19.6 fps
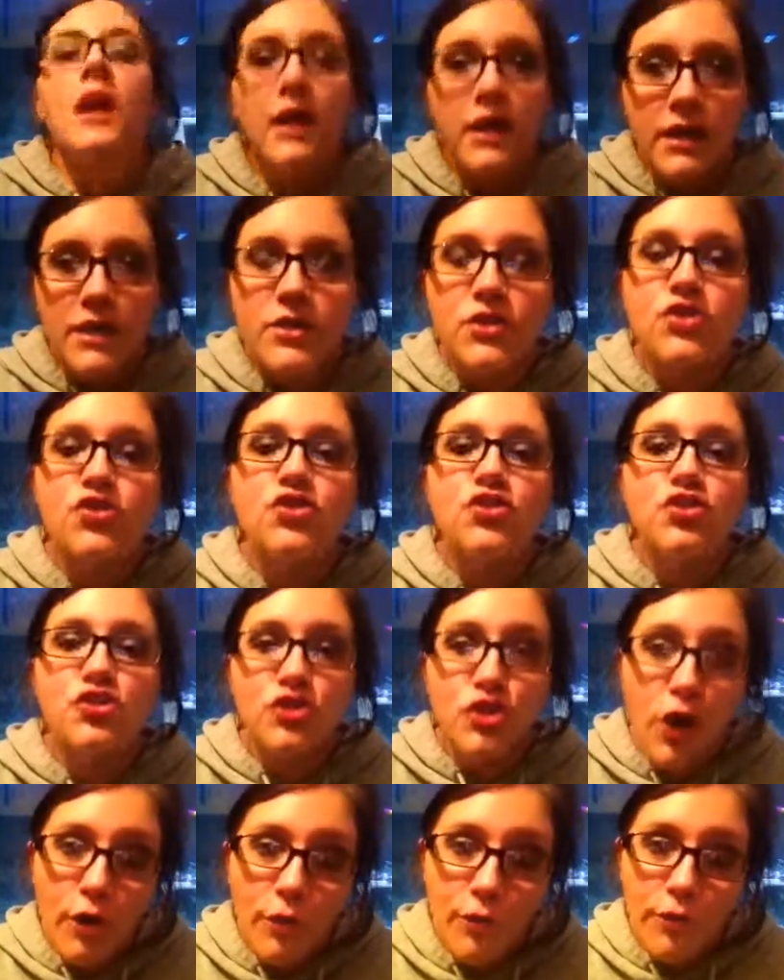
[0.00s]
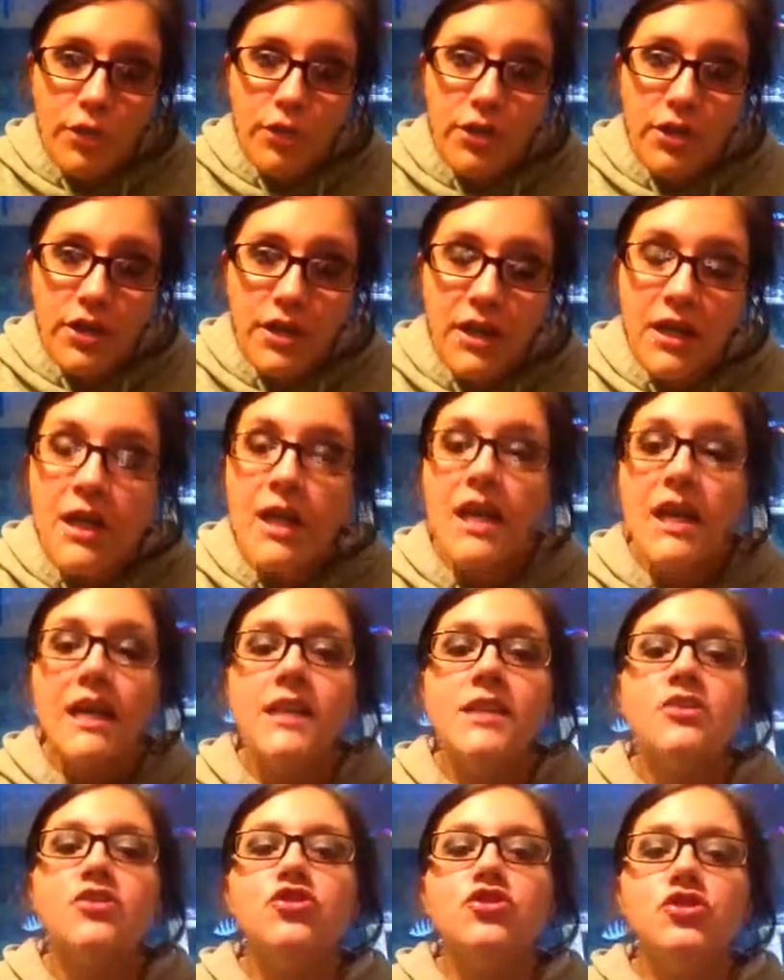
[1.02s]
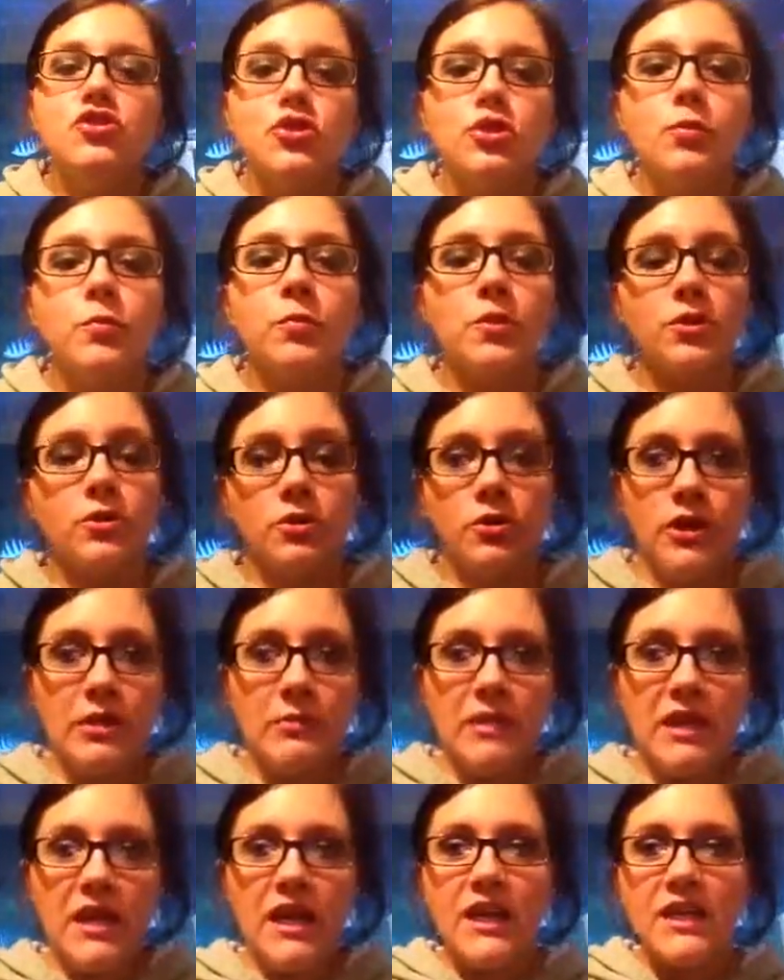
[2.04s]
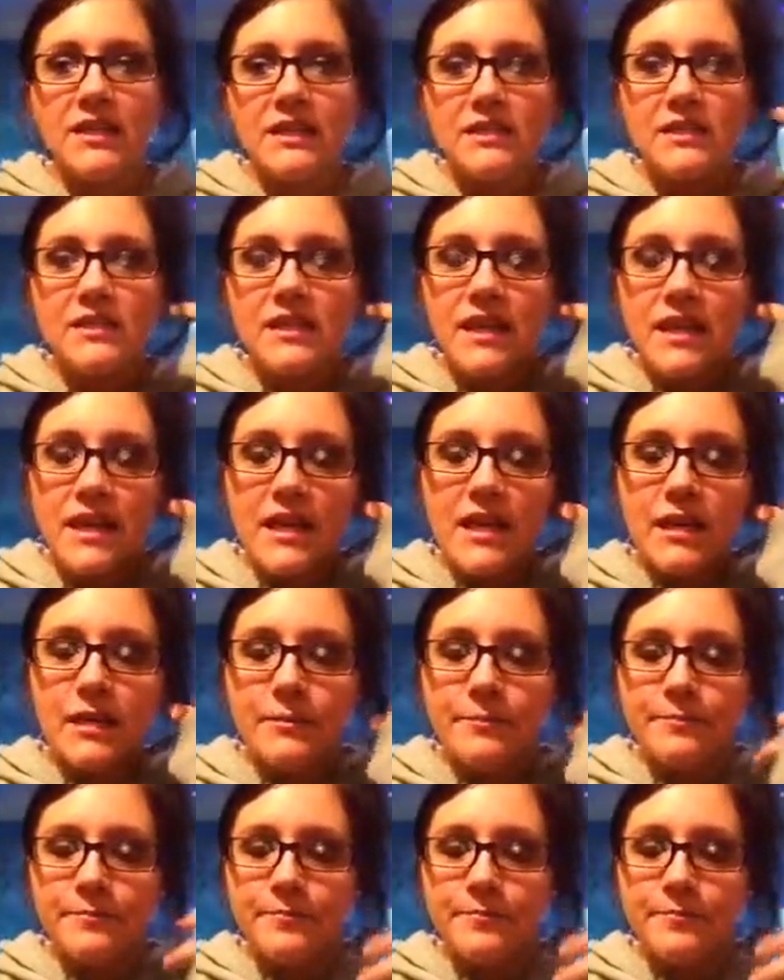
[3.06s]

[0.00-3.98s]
It is so good. It is super creamy. It's like